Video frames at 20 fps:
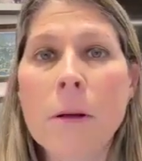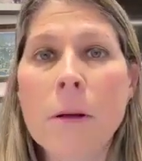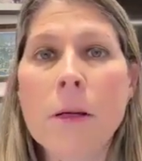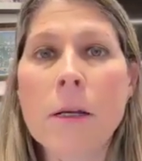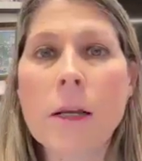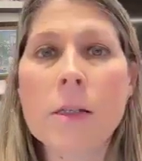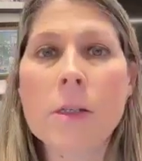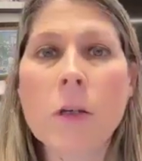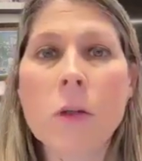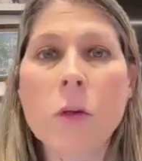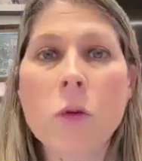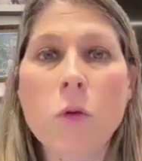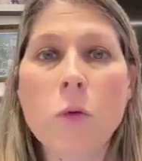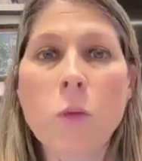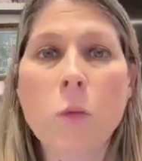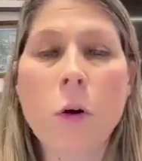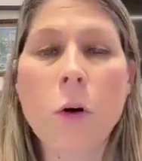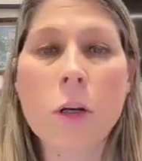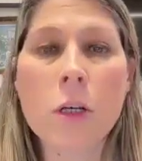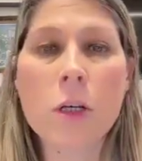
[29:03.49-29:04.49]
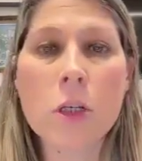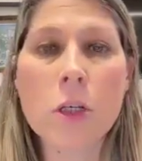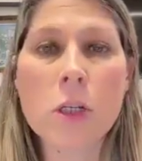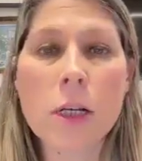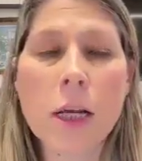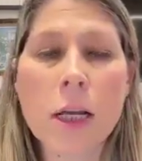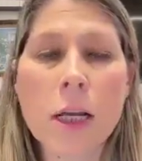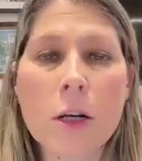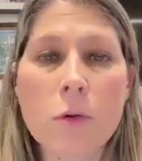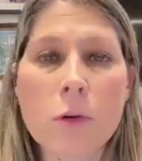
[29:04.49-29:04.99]
He doesn't want to
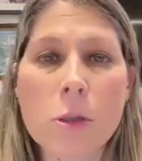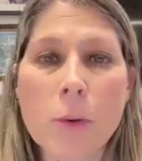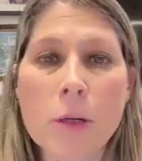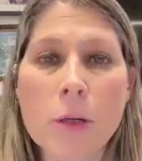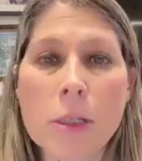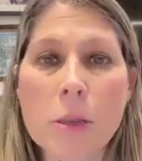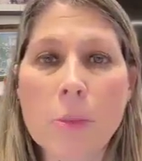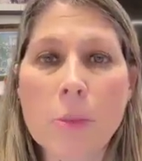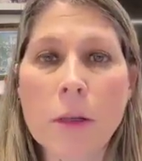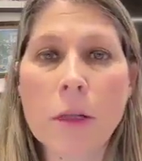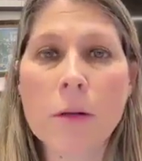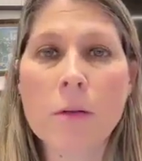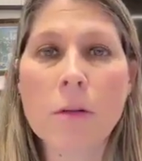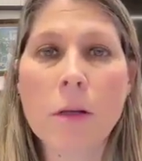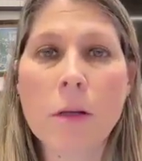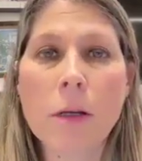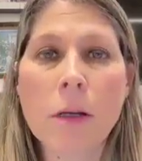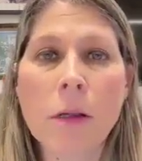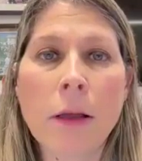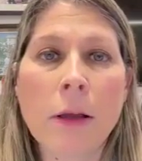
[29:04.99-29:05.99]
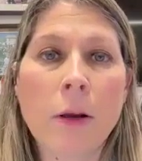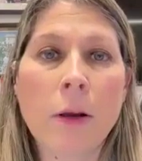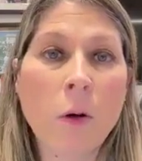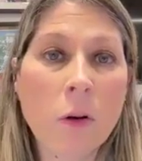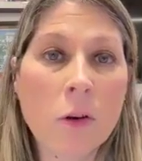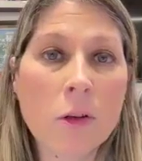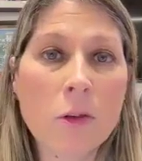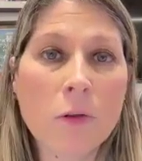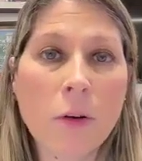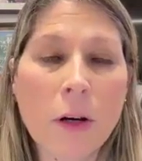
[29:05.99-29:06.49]
take responsibility, like
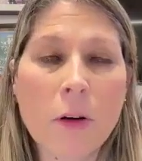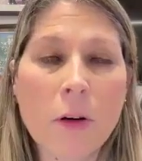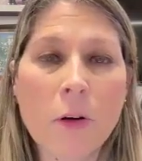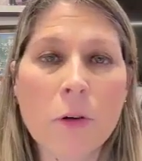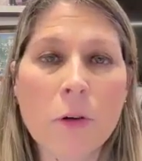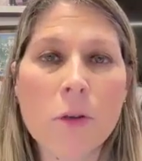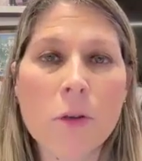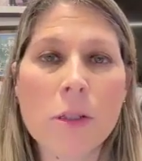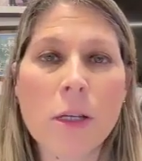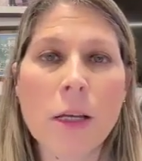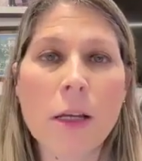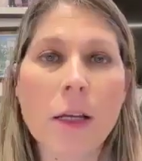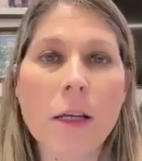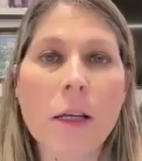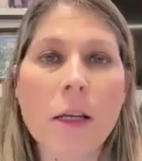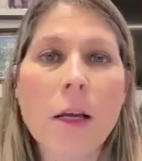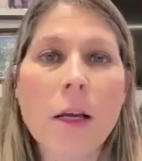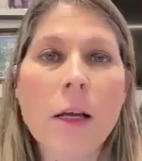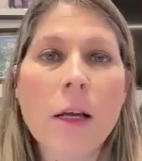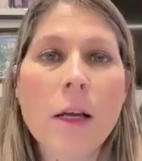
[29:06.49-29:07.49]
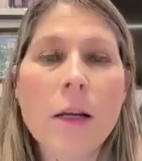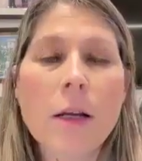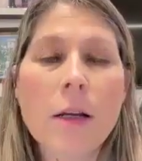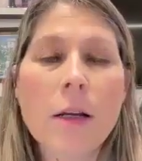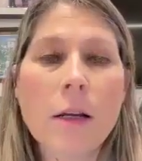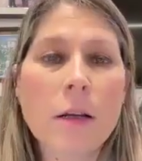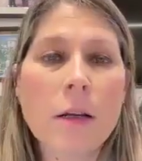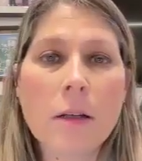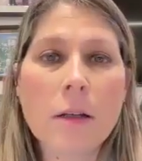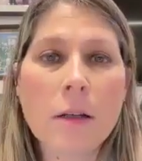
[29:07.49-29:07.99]
on the record, or say
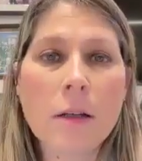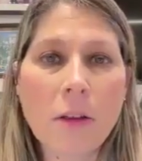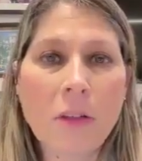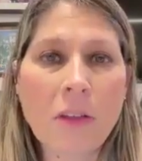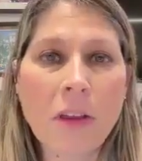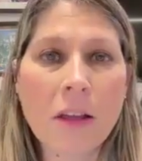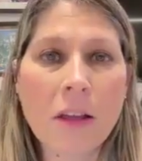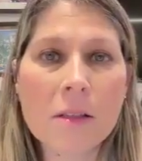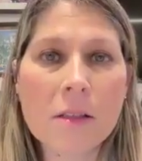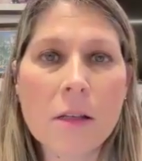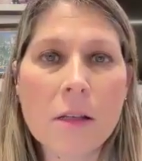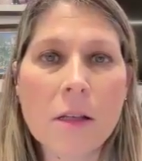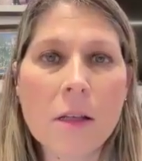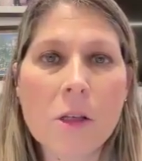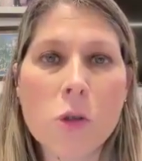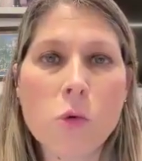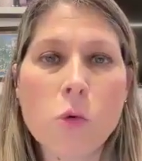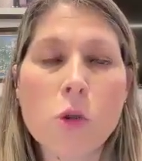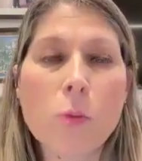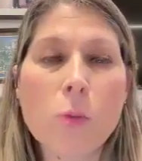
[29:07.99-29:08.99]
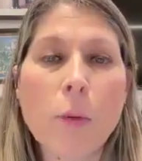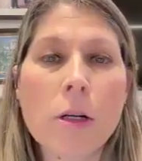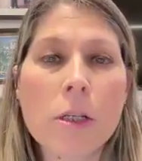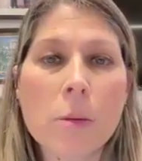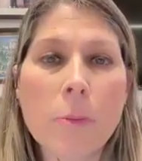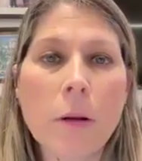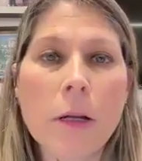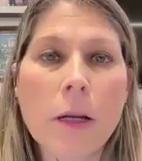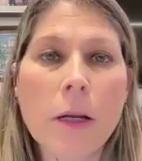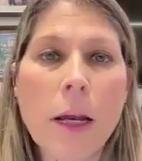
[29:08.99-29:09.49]
he thinks that he is
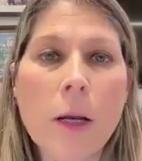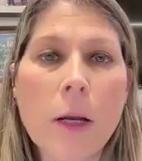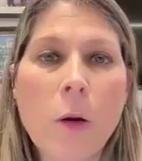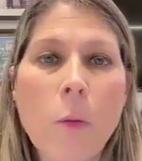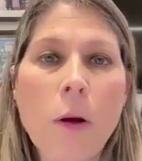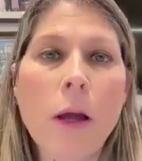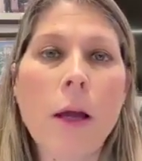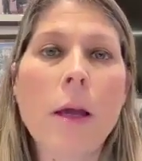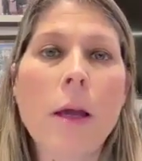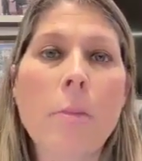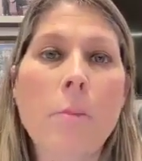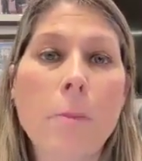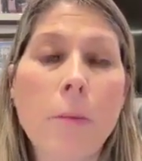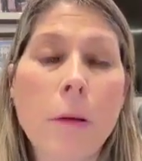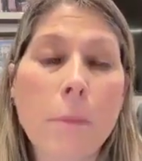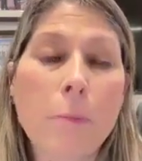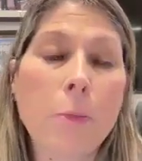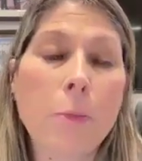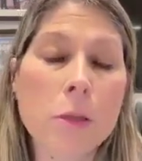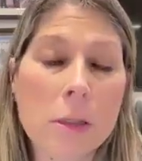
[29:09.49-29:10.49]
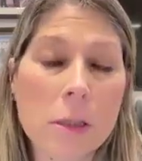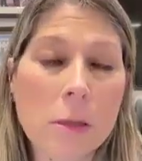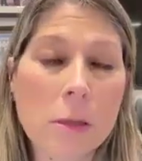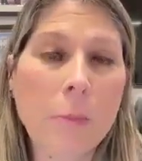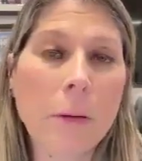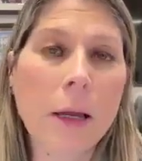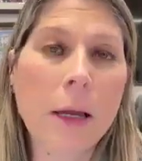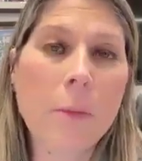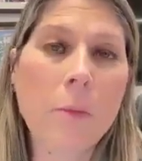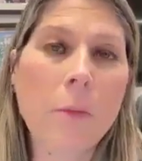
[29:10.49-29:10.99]
responsible in any way. He puts the
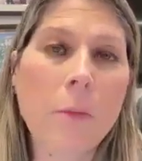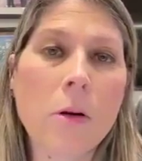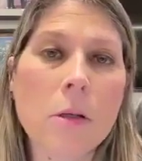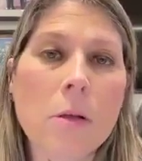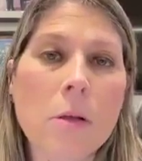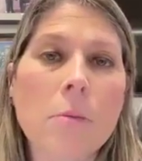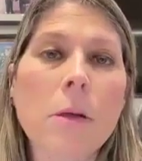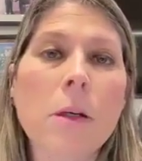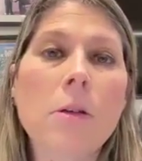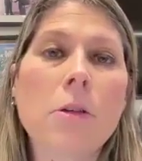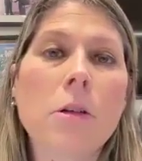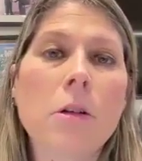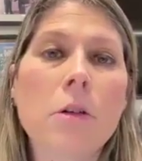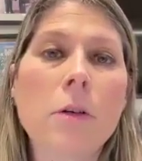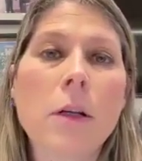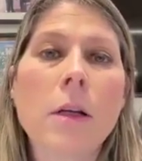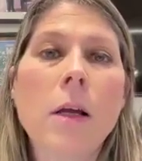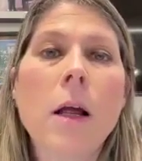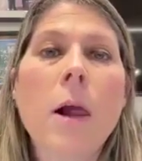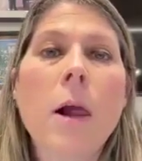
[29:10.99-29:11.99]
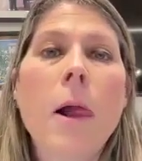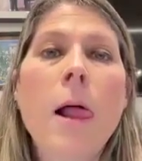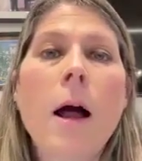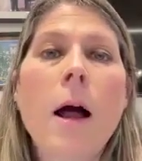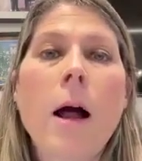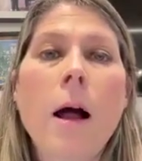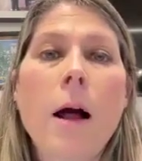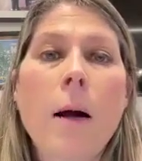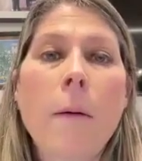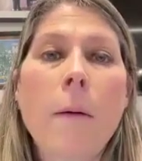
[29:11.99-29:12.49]
blame on the military.
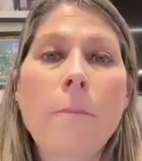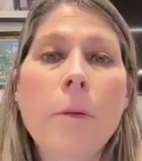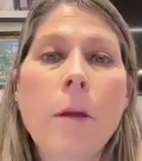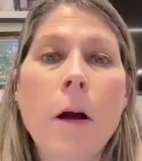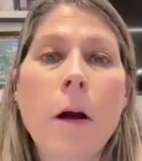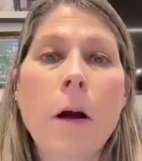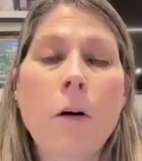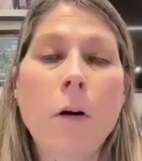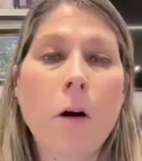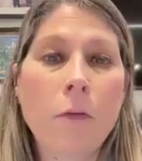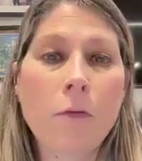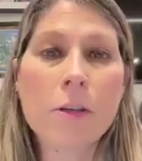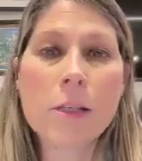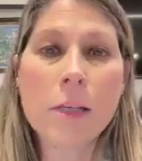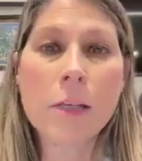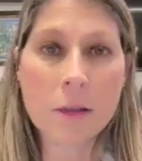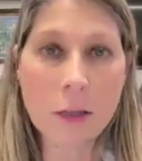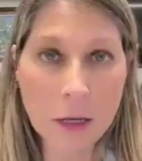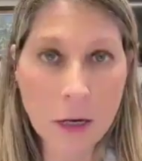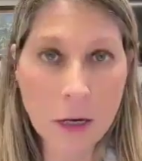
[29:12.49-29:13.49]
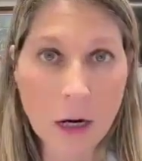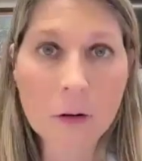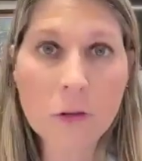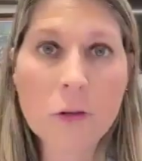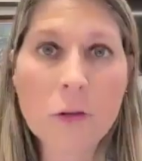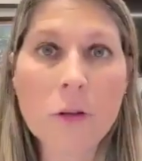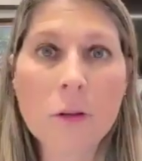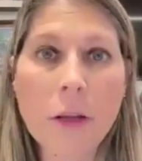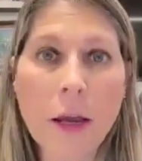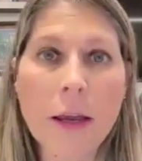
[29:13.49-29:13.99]
Obviously, they
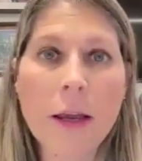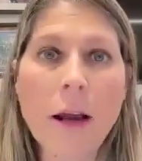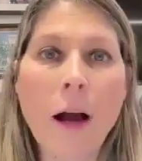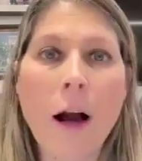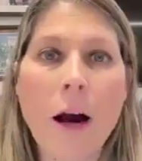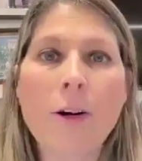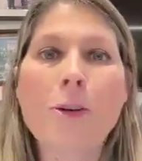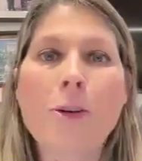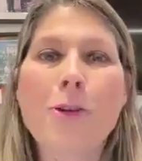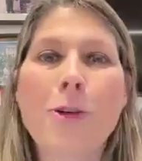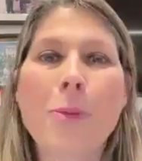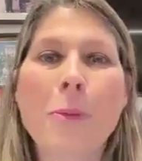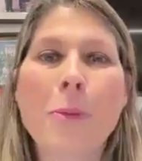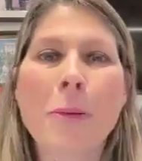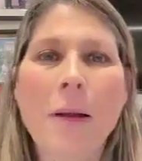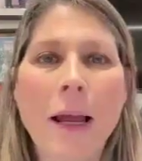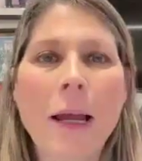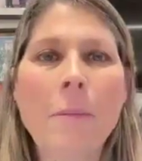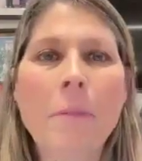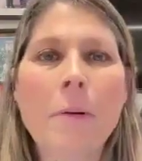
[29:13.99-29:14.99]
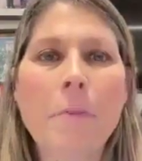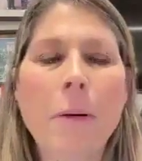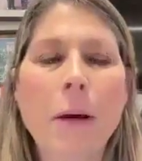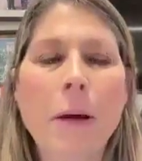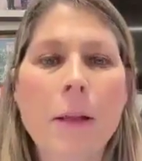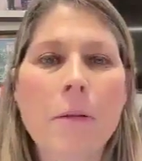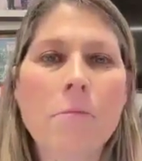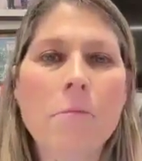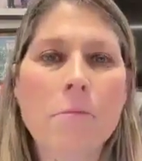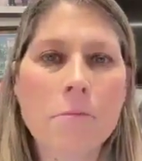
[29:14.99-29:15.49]
are to be blamed,
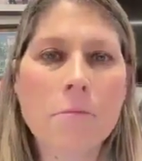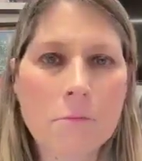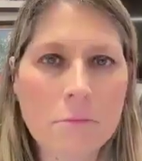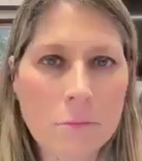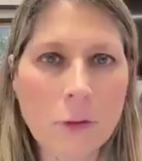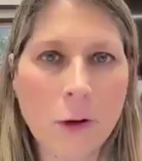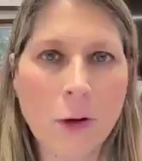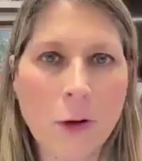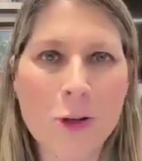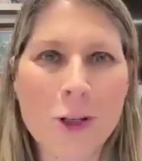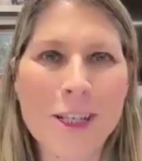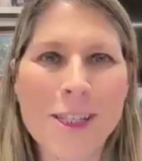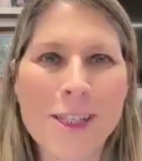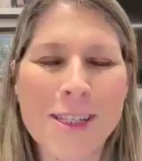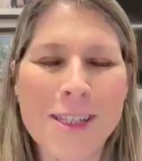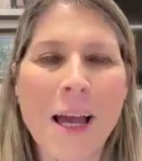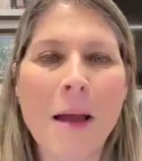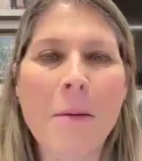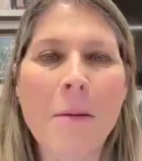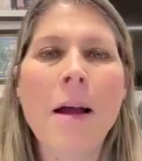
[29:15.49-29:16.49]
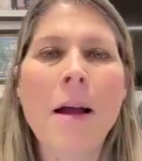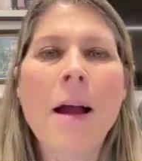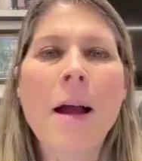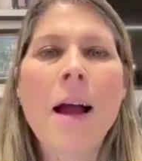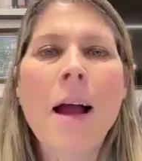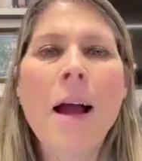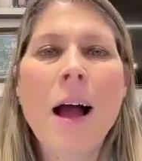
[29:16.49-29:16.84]
but not just them.